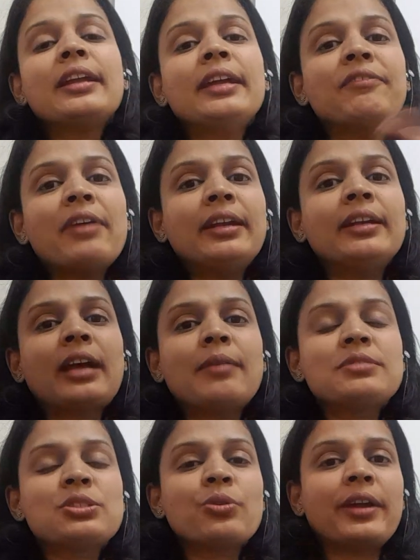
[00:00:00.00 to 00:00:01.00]
When it
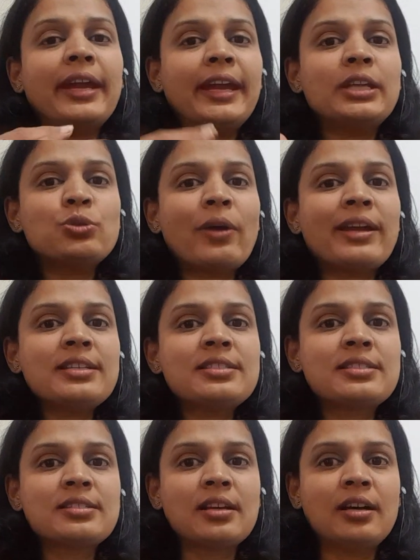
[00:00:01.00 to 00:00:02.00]
comes to
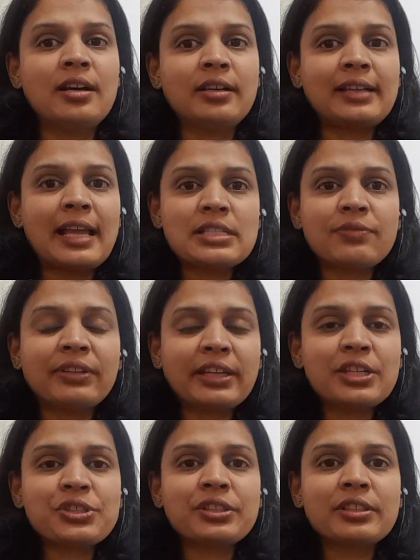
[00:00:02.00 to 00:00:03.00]
age-wise
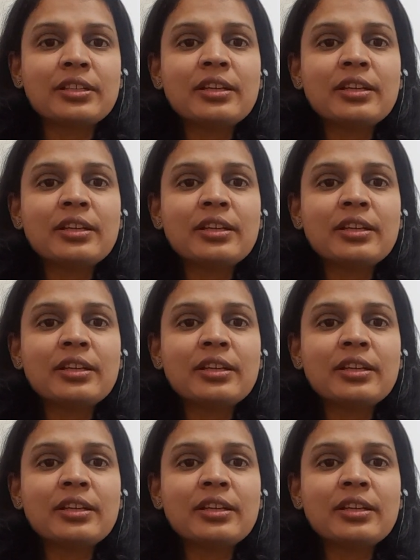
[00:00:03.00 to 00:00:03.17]
classification,